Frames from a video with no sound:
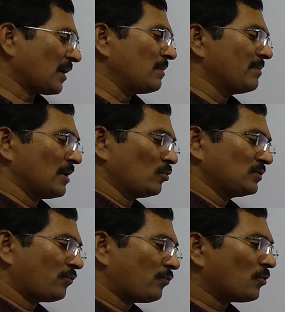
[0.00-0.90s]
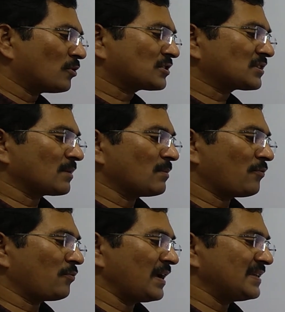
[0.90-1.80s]
problem now. The fourth term
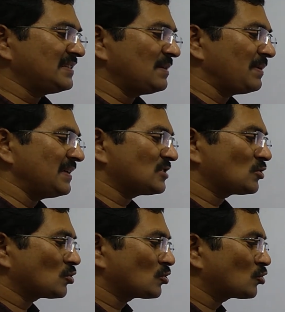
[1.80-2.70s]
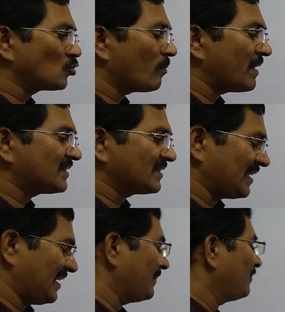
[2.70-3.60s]
of a GP is 2 by
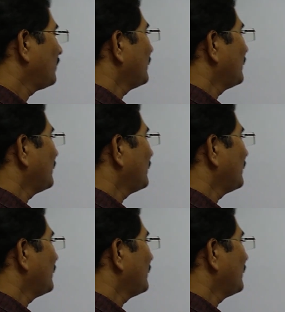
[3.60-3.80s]
3.